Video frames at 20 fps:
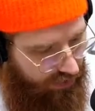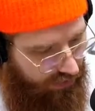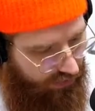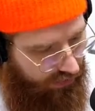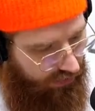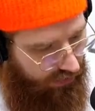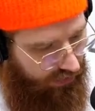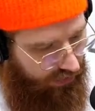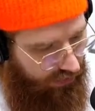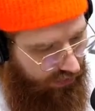
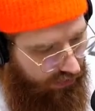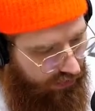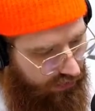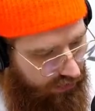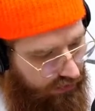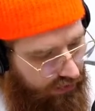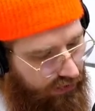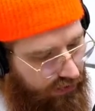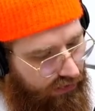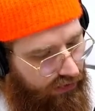
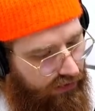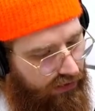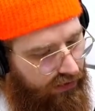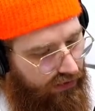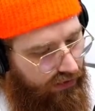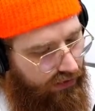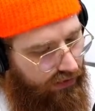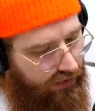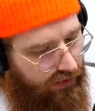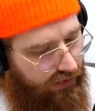and
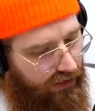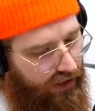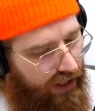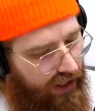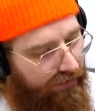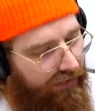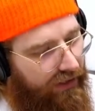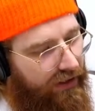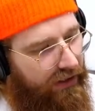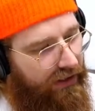
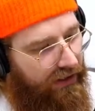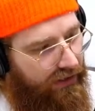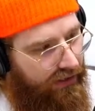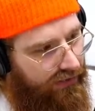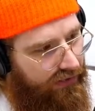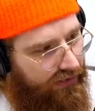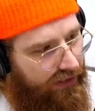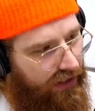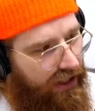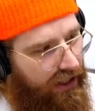having an
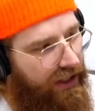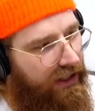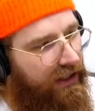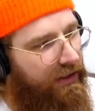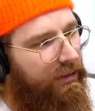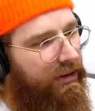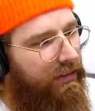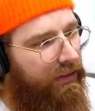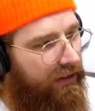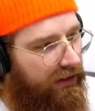inside that
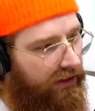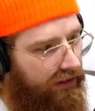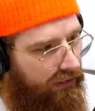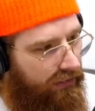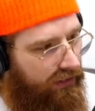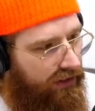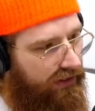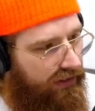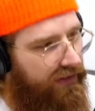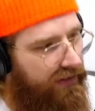people are
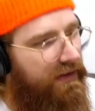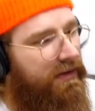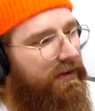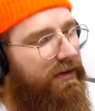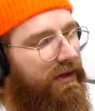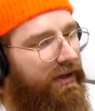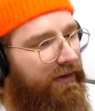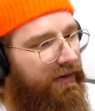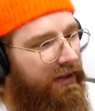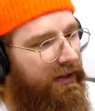coming into
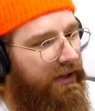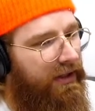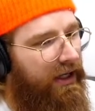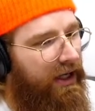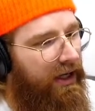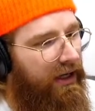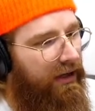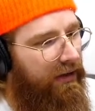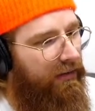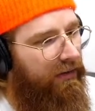and everything.
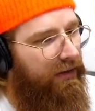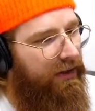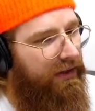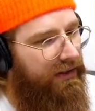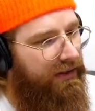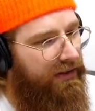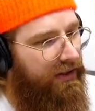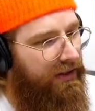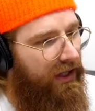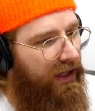How
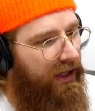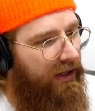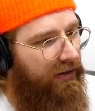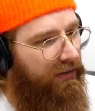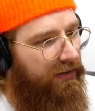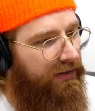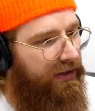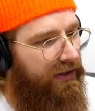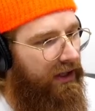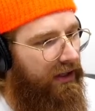was
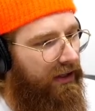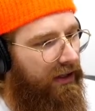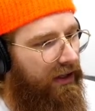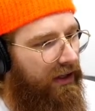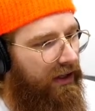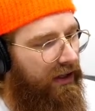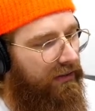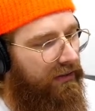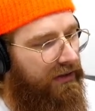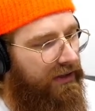
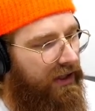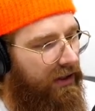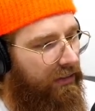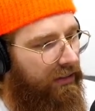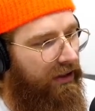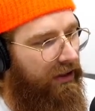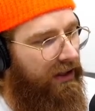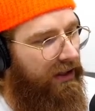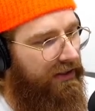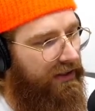that
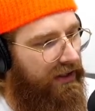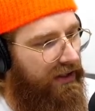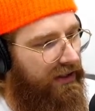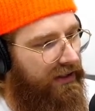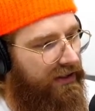process?